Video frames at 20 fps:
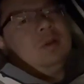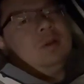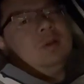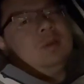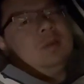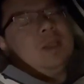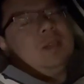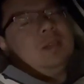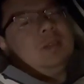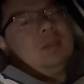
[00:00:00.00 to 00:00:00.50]

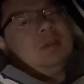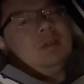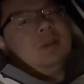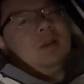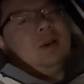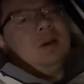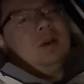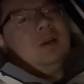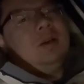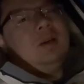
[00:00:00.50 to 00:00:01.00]
That is
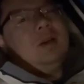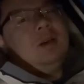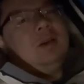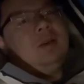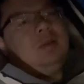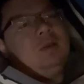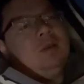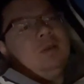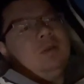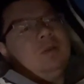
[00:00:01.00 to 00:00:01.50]
the only,
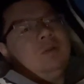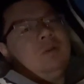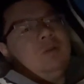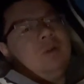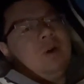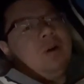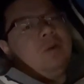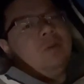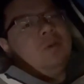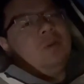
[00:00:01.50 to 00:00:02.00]
you know,
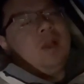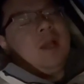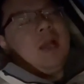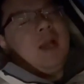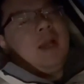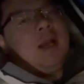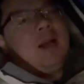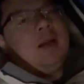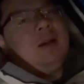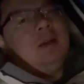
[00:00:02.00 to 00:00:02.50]
what
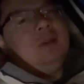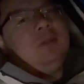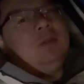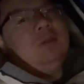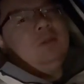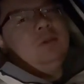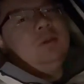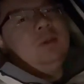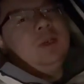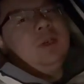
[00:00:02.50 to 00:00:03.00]
I can
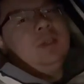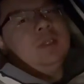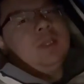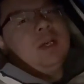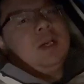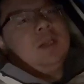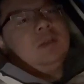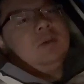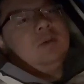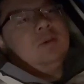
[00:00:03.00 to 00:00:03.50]
do is
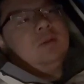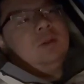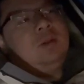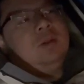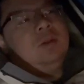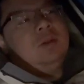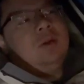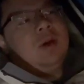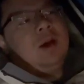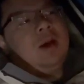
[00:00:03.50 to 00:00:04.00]
that, you
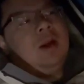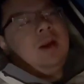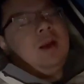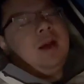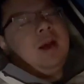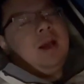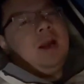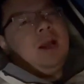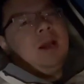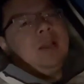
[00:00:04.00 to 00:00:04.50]
know, I,
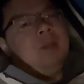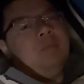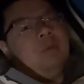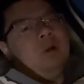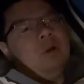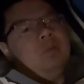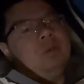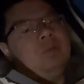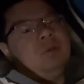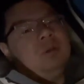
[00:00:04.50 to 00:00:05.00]
I let
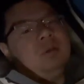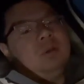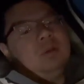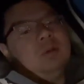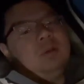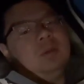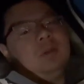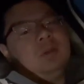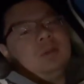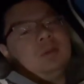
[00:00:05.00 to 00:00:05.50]
more people know
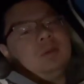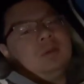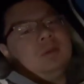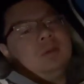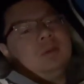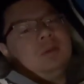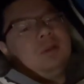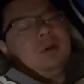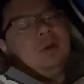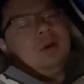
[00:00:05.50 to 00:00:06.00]
this.
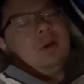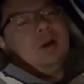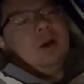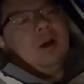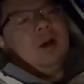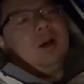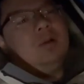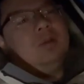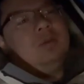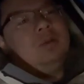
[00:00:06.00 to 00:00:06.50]

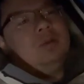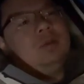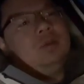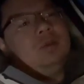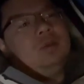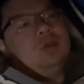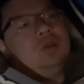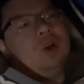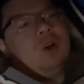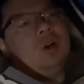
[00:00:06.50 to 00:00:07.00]
I'll
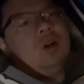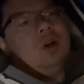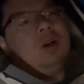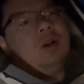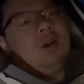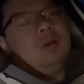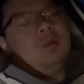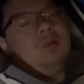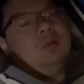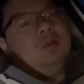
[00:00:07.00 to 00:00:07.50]
talk
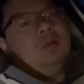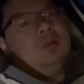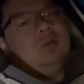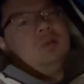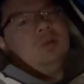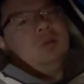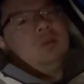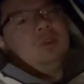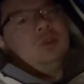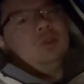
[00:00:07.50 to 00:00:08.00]
on
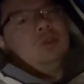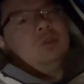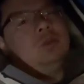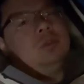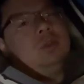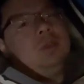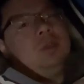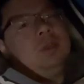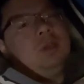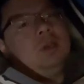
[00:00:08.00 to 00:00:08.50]
social
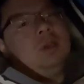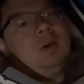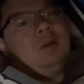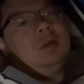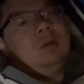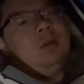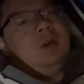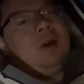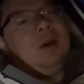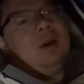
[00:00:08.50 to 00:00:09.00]
media,
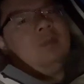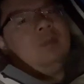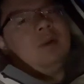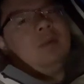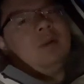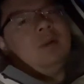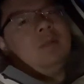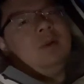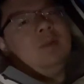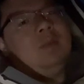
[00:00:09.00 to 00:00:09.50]

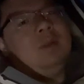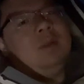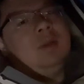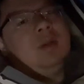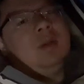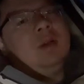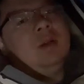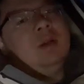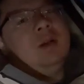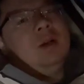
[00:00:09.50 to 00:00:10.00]
Alibaba, maybe
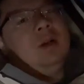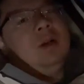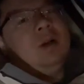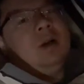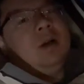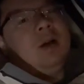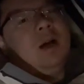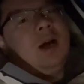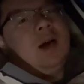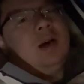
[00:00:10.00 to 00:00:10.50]

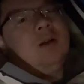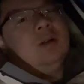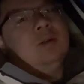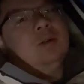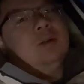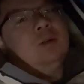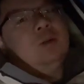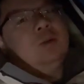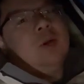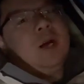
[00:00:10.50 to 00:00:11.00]

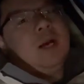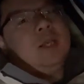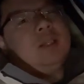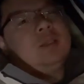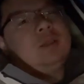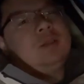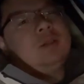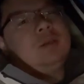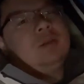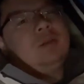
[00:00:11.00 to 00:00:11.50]
I'll
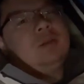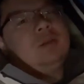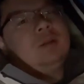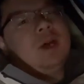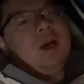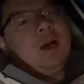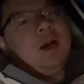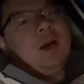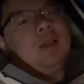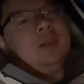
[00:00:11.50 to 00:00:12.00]
write
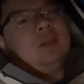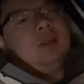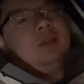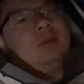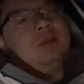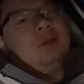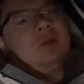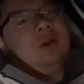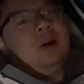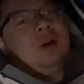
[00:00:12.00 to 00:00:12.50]
an
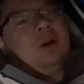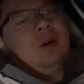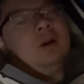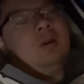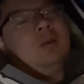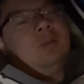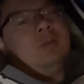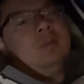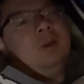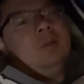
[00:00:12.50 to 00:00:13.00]
article
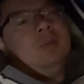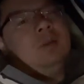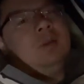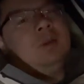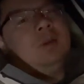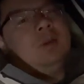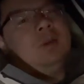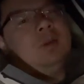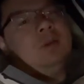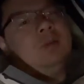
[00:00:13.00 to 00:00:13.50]
on
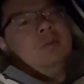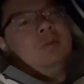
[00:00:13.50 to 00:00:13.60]
maybe a